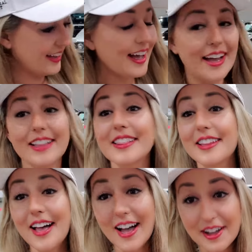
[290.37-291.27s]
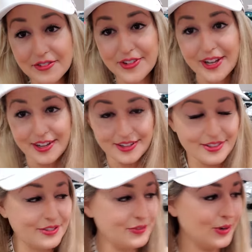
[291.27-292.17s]
I love
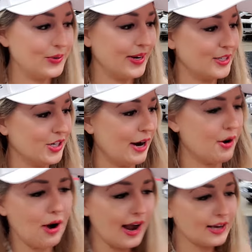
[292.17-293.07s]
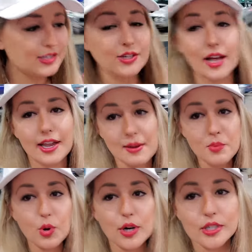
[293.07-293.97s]
the Ford Ranchero. I also, like, I'm
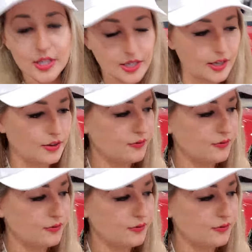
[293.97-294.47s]
more into the